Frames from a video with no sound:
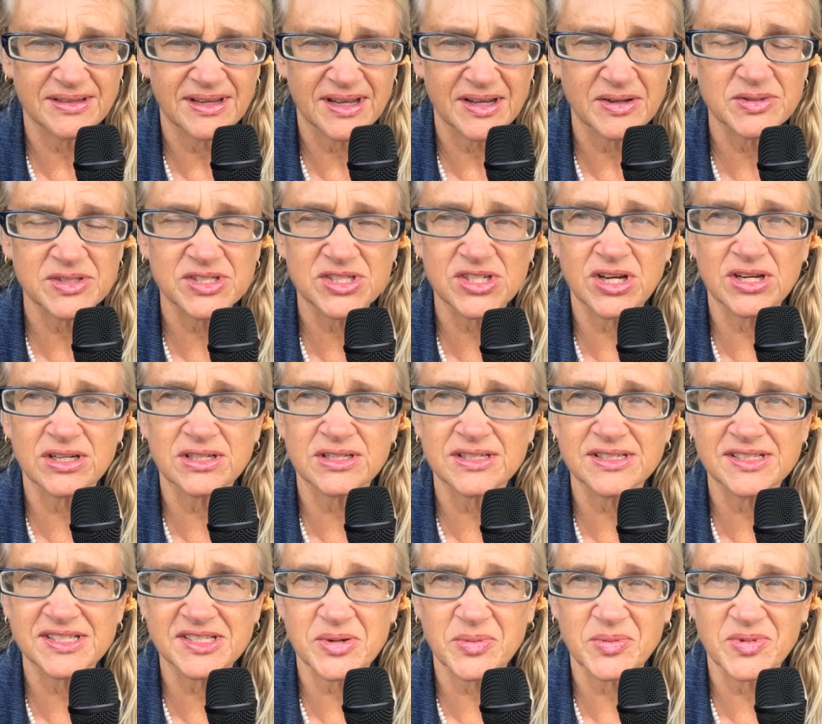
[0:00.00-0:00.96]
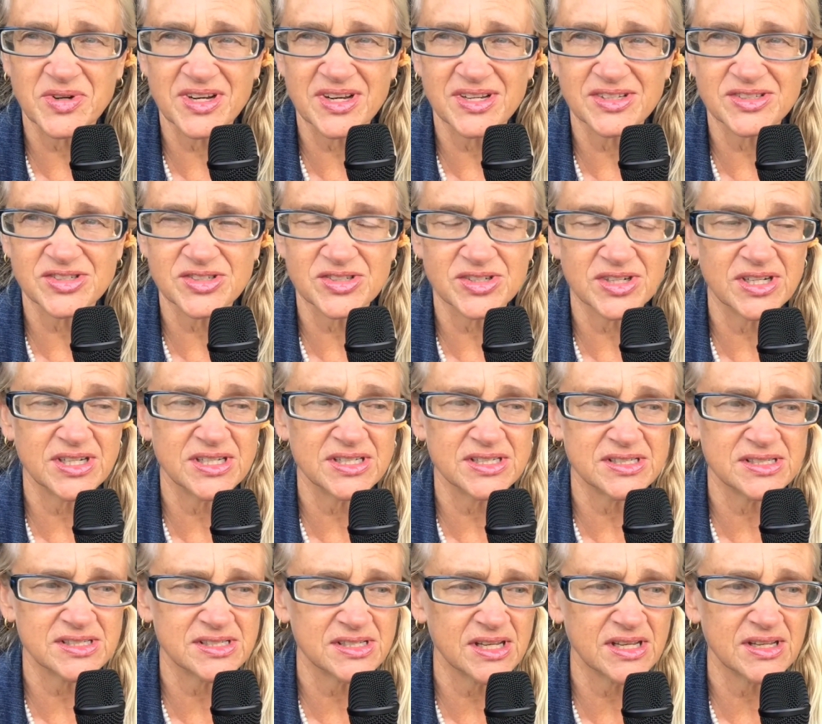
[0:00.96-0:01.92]
I was talking to someone yesterday and
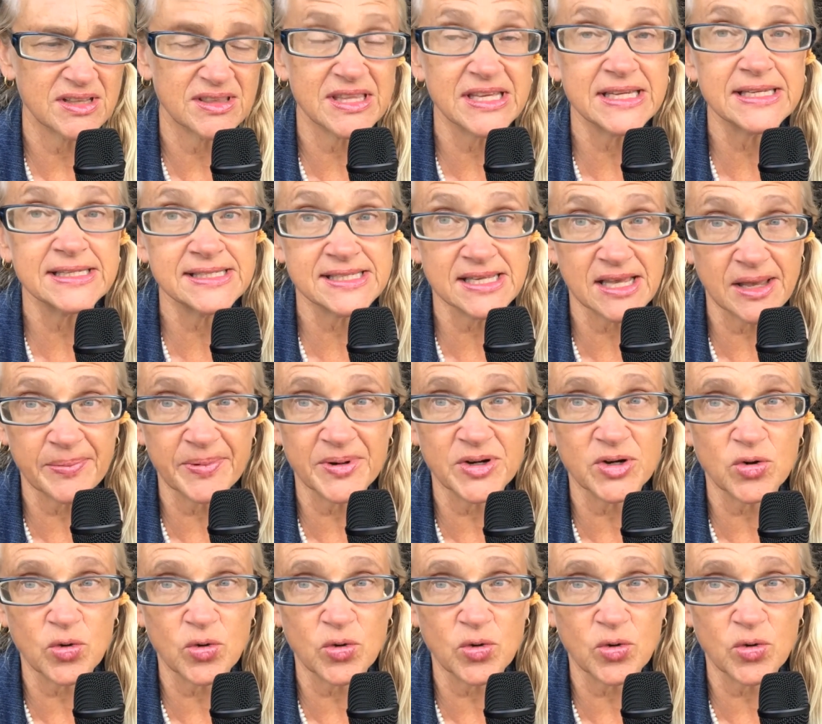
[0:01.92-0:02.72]
he said things happen